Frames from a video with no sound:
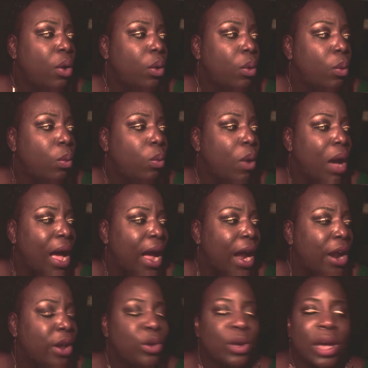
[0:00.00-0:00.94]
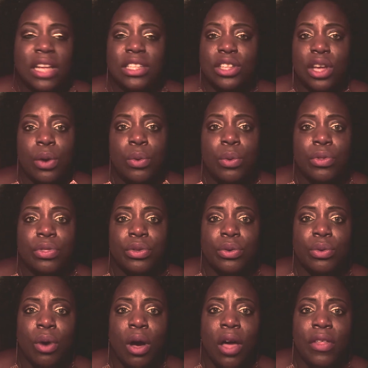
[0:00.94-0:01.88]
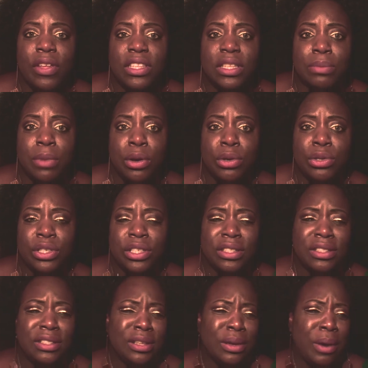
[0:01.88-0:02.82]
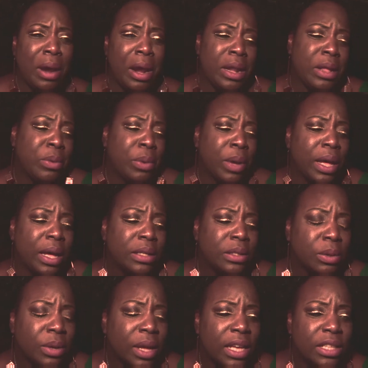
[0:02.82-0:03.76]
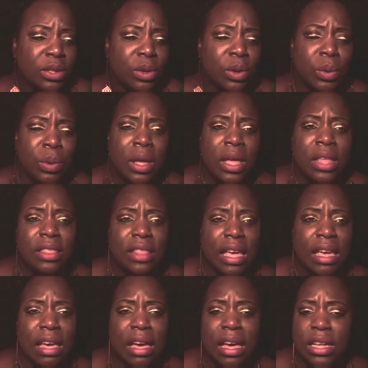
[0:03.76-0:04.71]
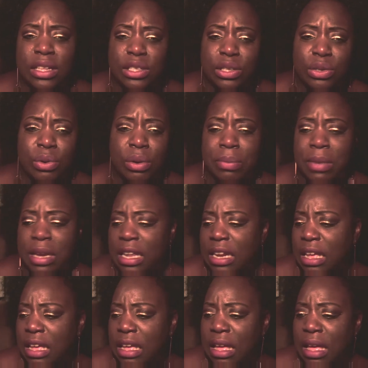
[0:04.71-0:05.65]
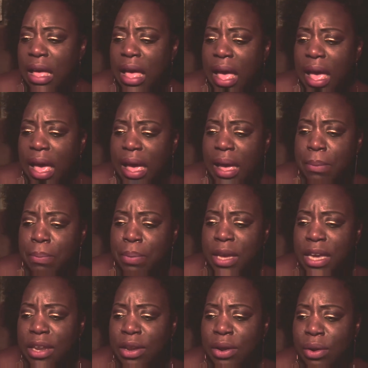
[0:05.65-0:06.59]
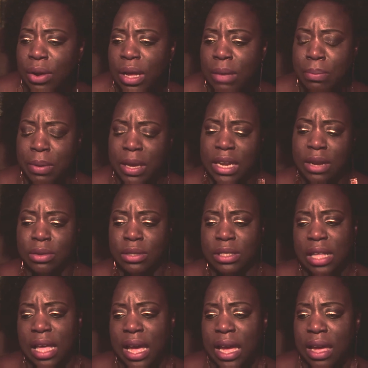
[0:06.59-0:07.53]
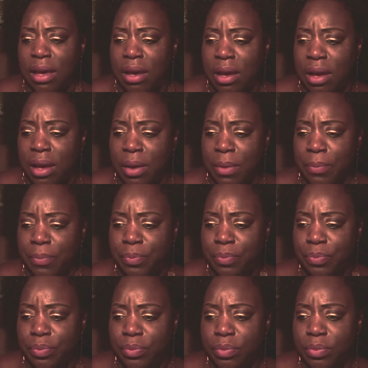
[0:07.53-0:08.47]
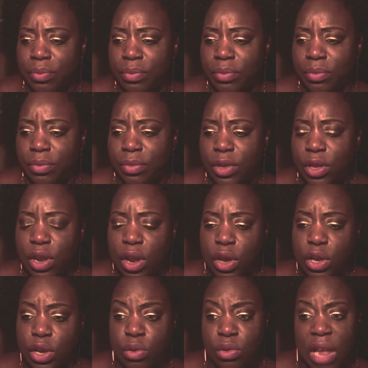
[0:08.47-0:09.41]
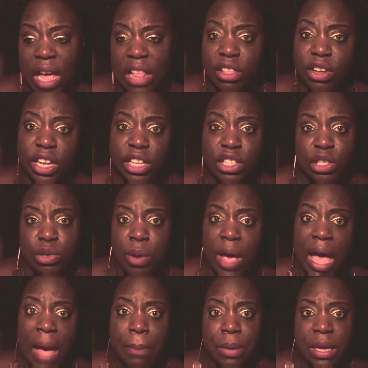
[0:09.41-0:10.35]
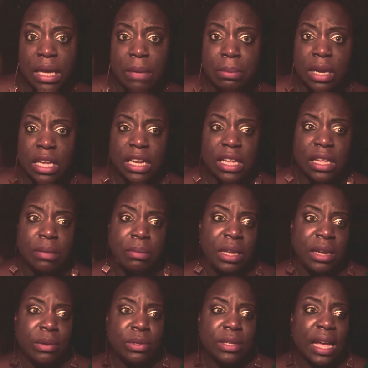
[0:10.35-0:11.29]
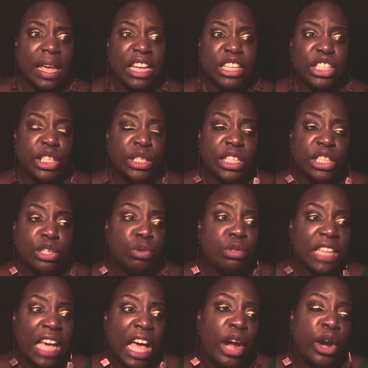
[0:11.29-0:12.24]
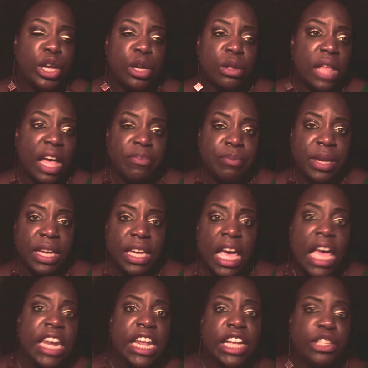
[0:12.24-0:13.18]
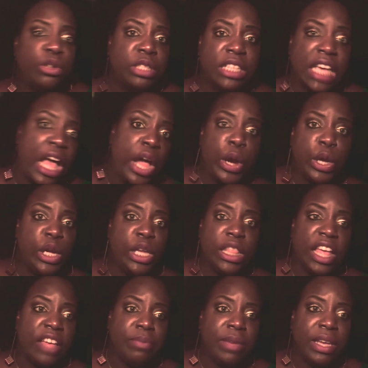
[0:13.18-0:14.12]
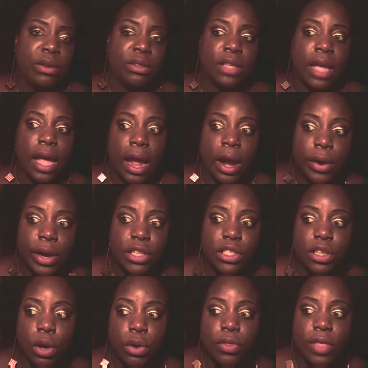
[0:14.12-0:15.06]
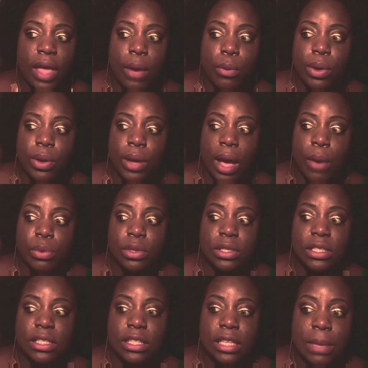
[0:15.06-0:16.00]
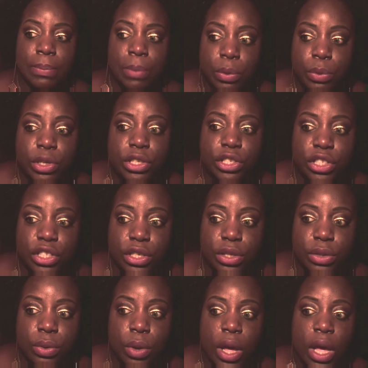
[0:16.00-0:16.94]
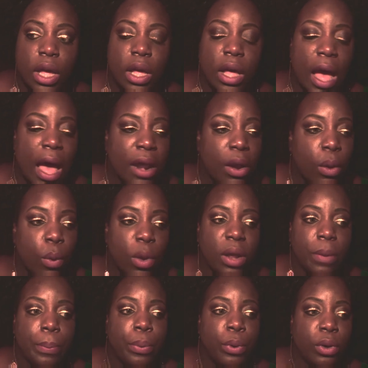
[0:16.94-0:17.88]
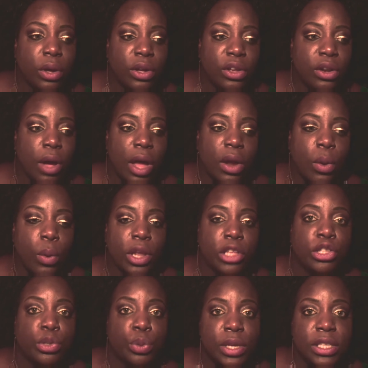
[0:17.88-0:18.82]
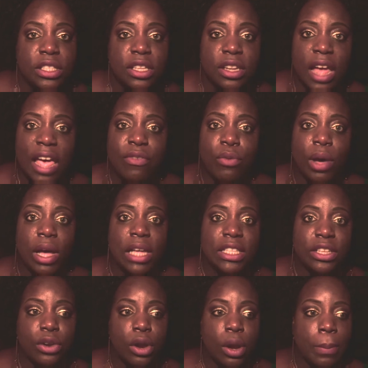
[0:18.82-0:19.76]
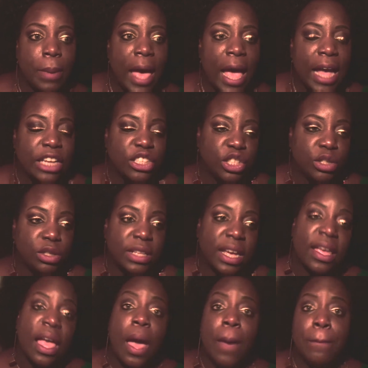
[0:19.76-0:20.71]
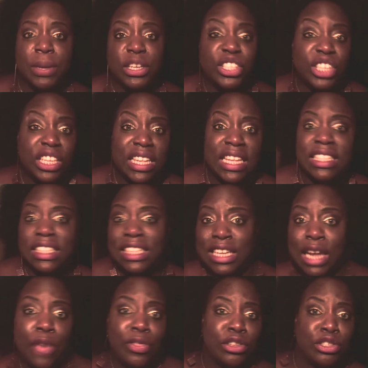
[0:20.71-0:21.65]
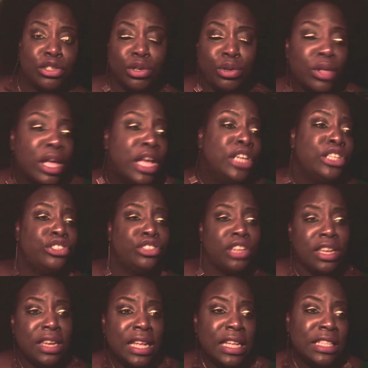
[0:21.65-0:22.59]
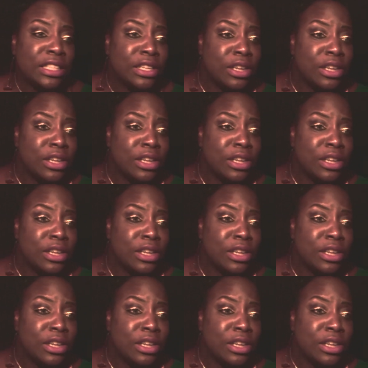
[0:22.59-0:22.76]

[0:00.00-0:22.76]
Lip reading: why are you guys going through all these emotions? So anyways, okay, so they cut to Amina and Peter's like, you know, you're not looking too happy, Amina. Amina was like, did you tell her you love me? Did you tell her you love me? He was like, I already told her that I was sleeping with you. I don't want to pull, you know, I don't want to twist the knife while it's in her back. And she was like, but she needs to know the truth. She needs to